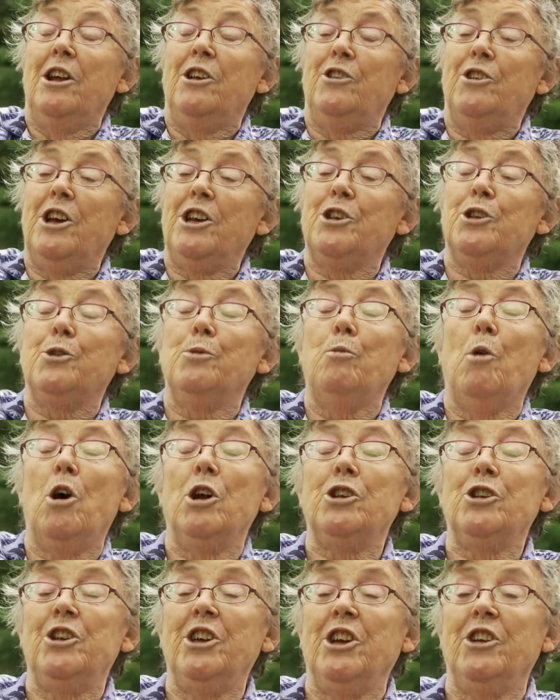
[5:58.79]
just
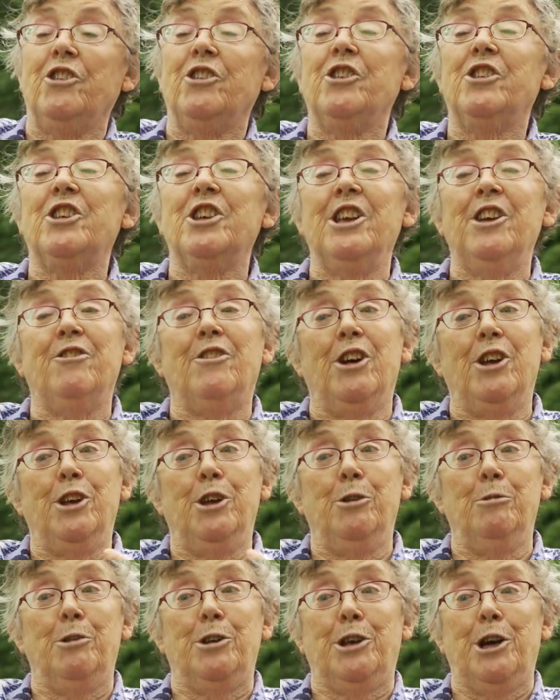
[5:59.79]
watching to see if I
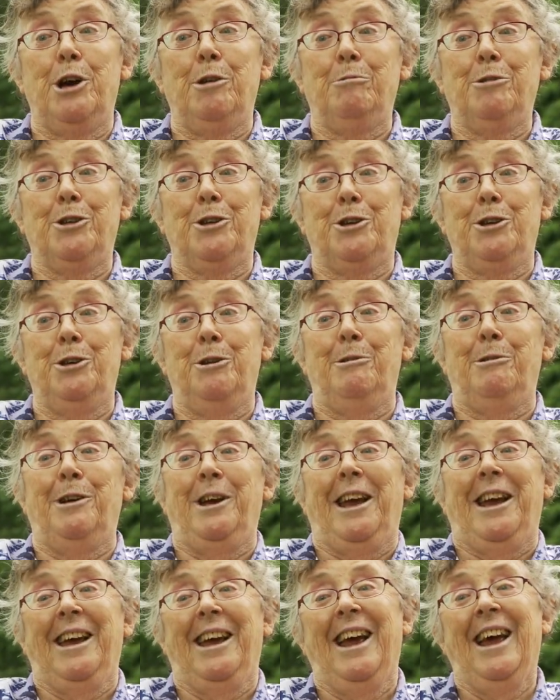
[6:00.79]
knew what I was
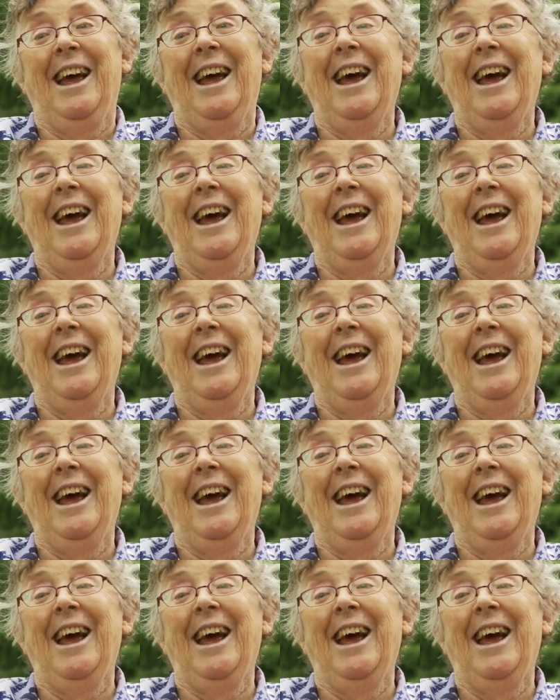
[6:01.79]
doing.